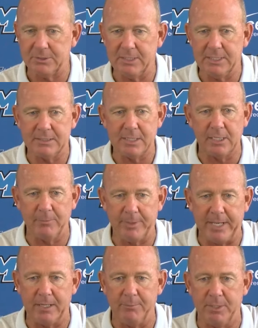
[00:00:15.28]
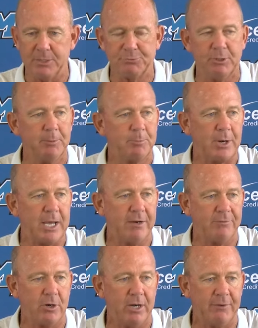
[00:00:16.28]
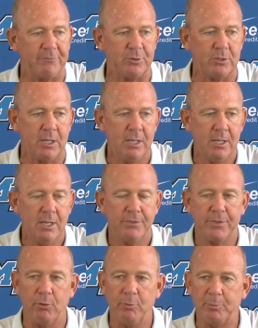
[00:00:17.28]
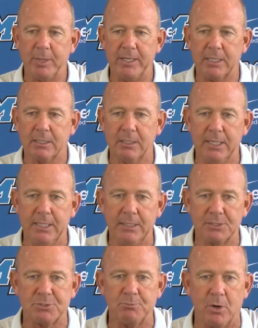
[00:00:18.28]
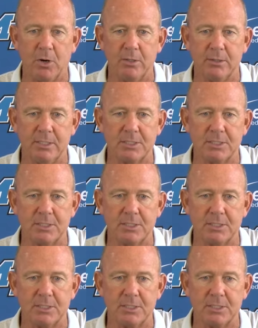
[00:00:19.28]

of detail about it, but I was really proud of our effort. Thought we played a clean and smart,